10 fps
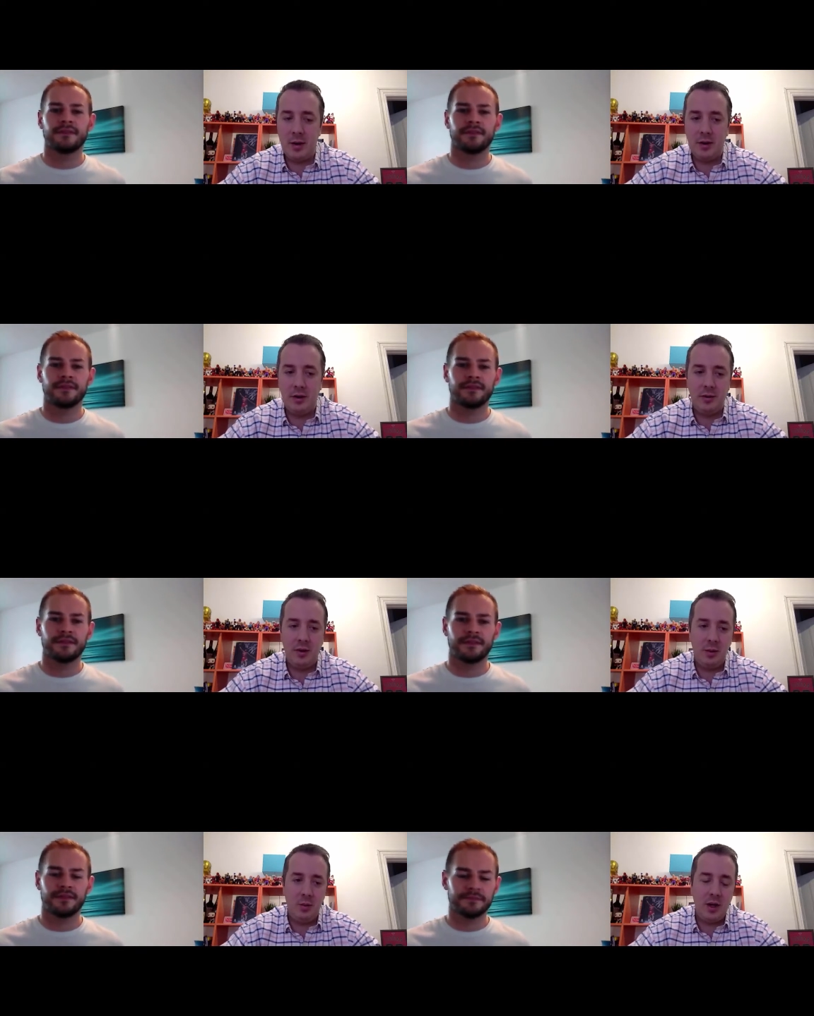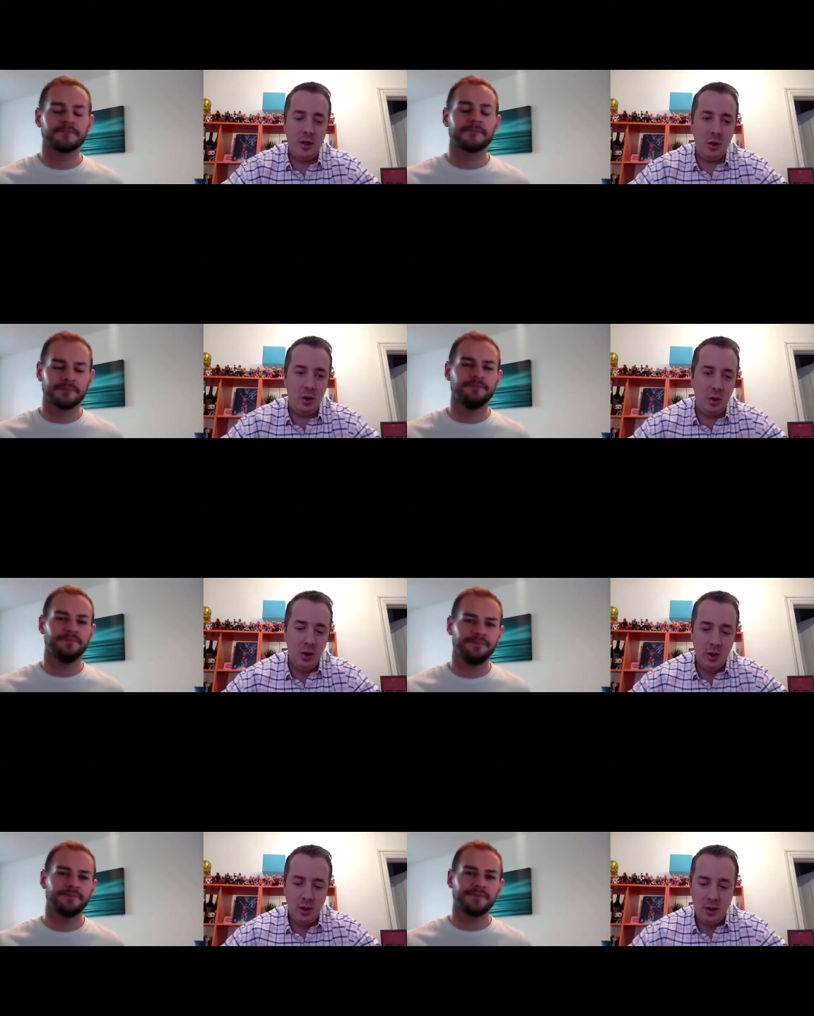Speaker 1: Because obviously when you're
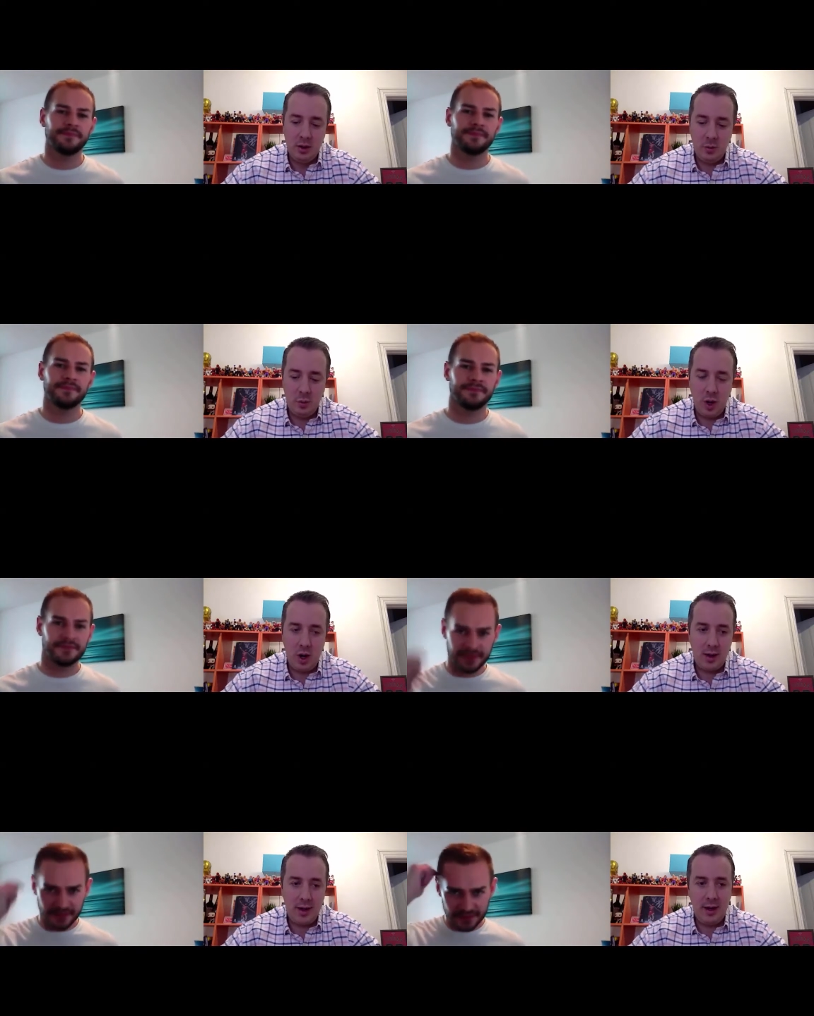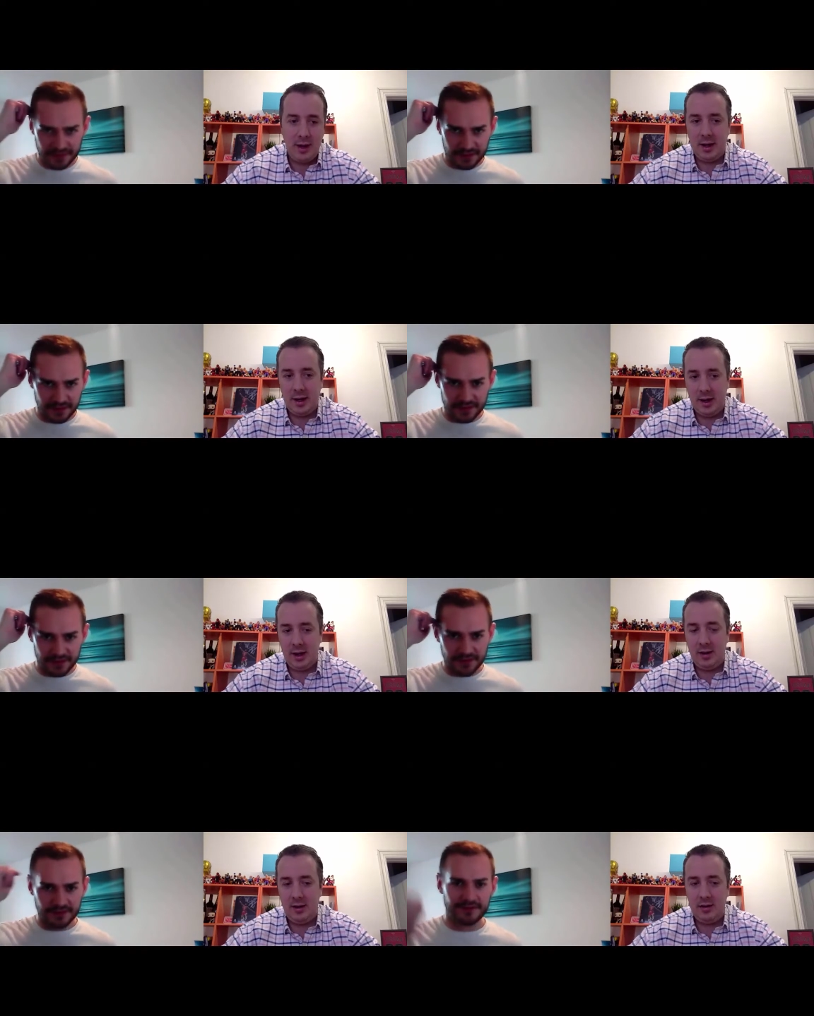working
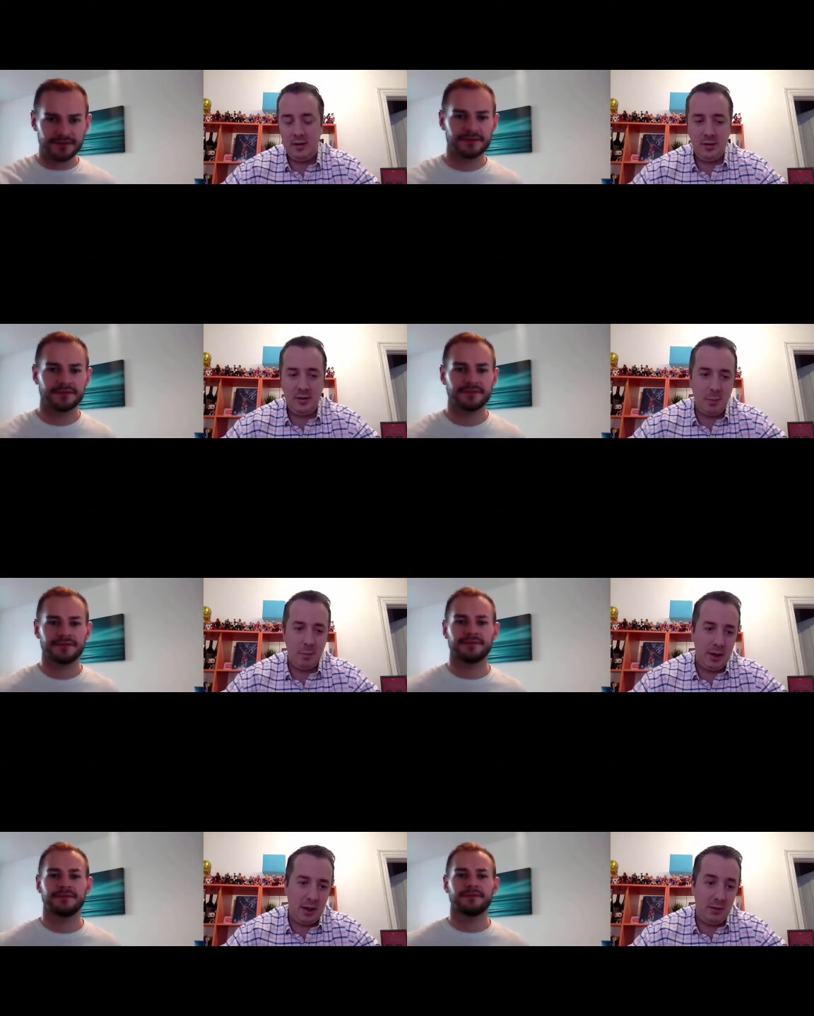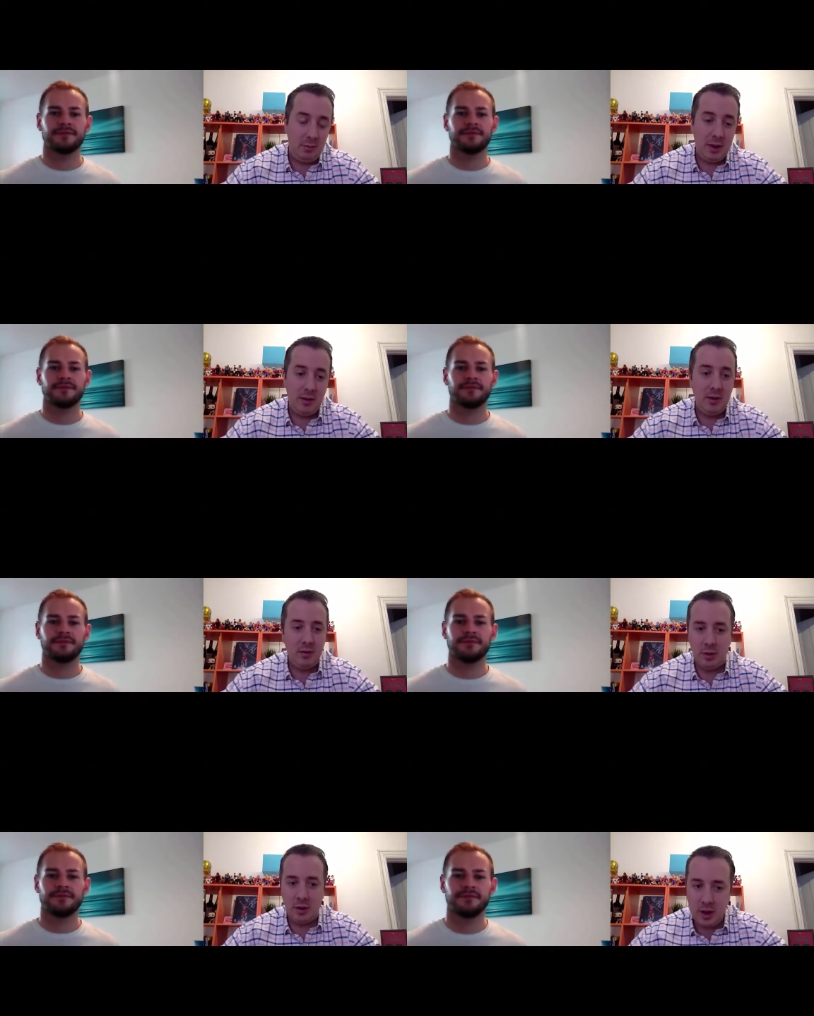in somebody's business
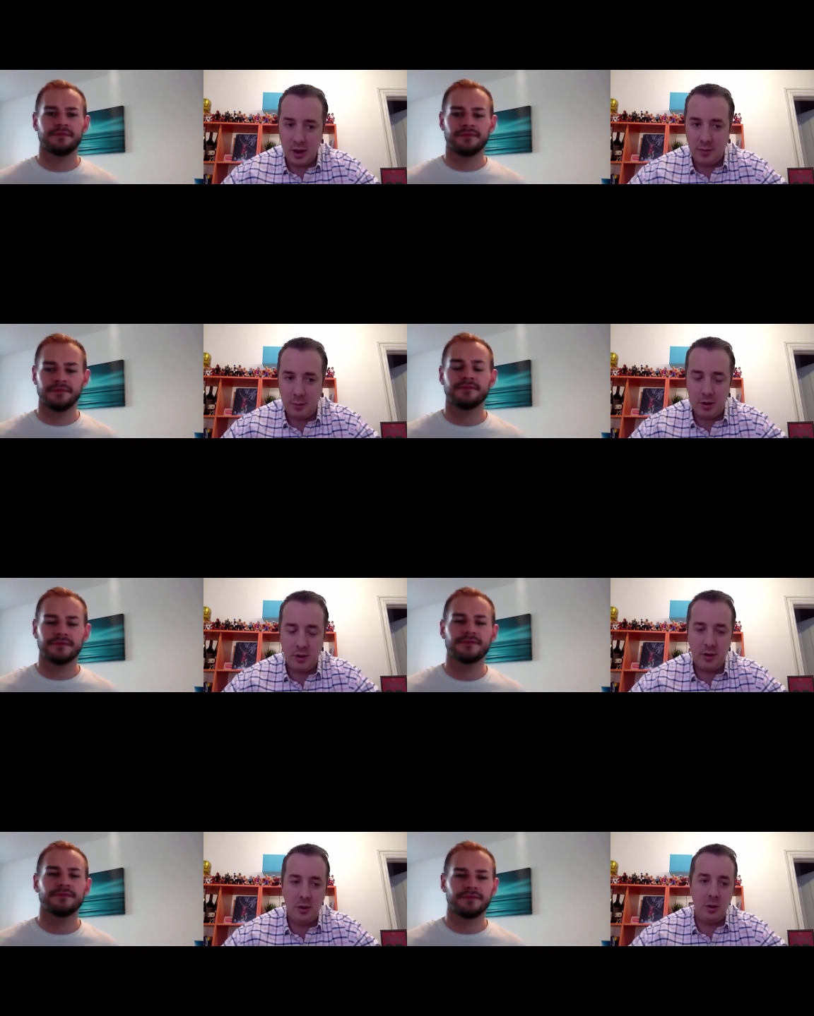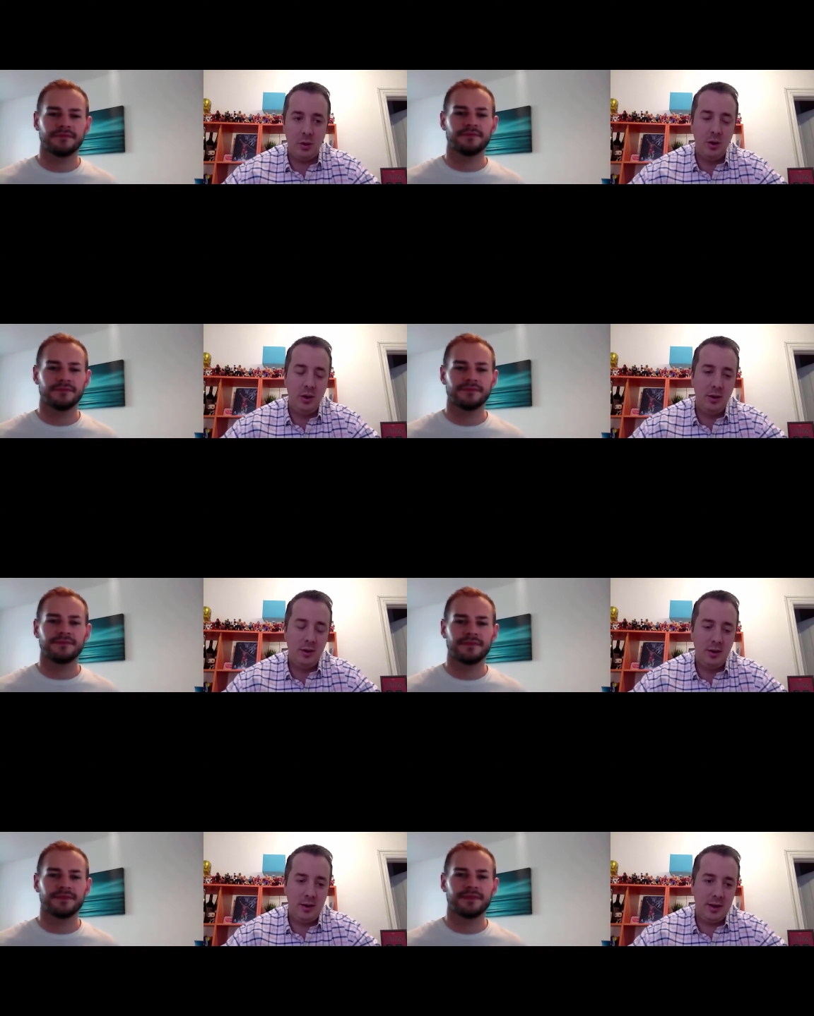or the government, you're
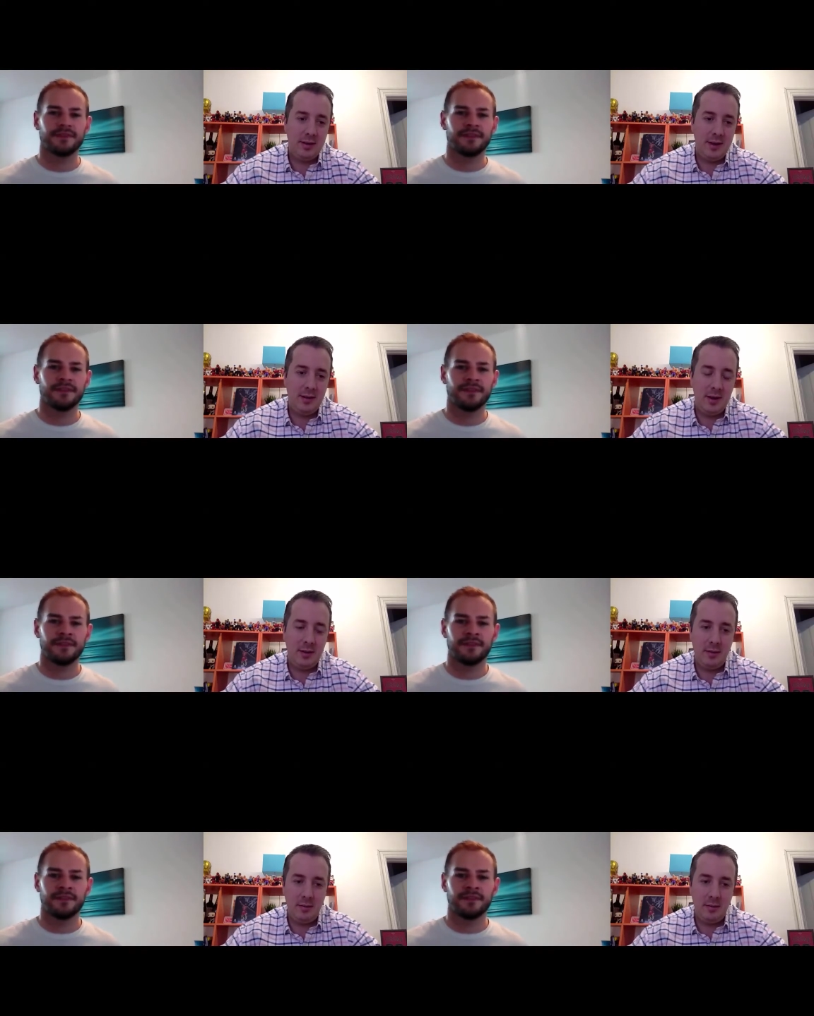dictated